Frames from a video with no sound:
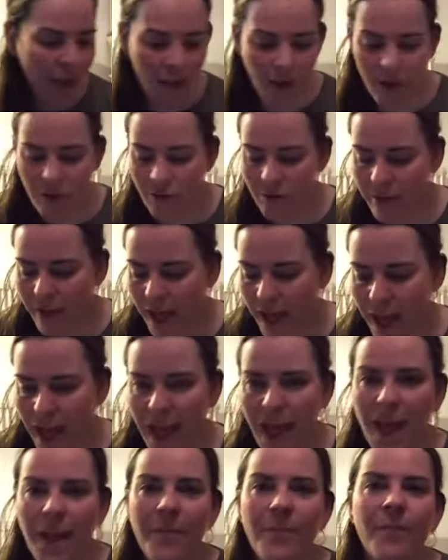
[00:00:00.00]

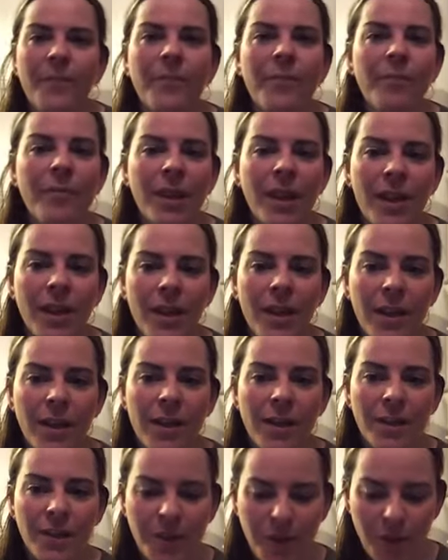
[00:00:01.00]
Okay.
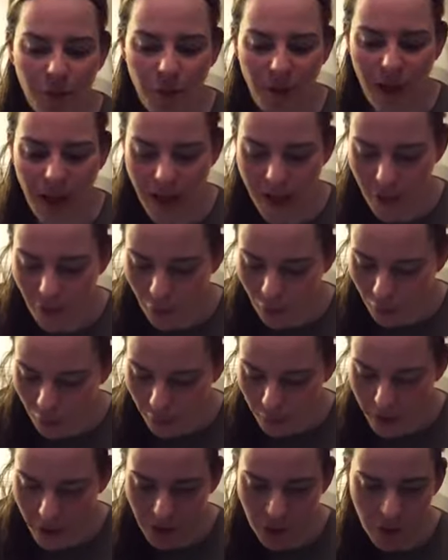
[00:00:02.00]
So I
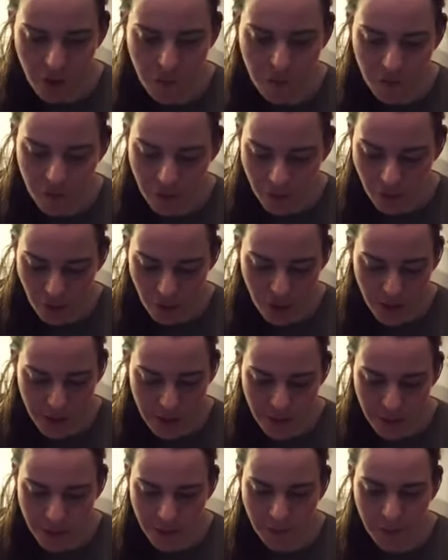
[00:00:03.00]
hope that you've enjoyed
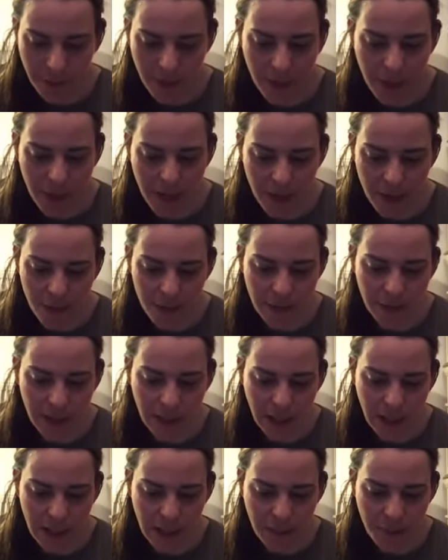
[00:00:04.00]
this week. I know it's
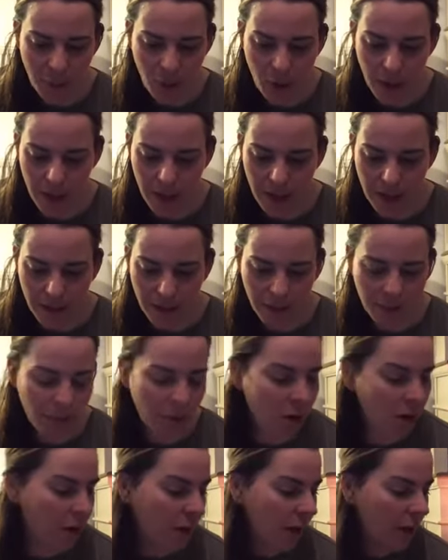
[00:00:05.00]
Sunday morning, so I'm
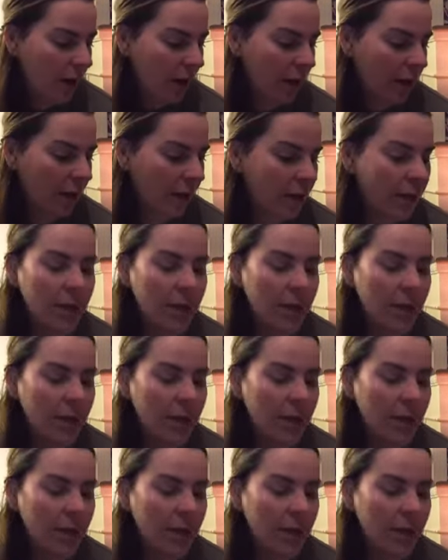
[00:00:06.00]
not going to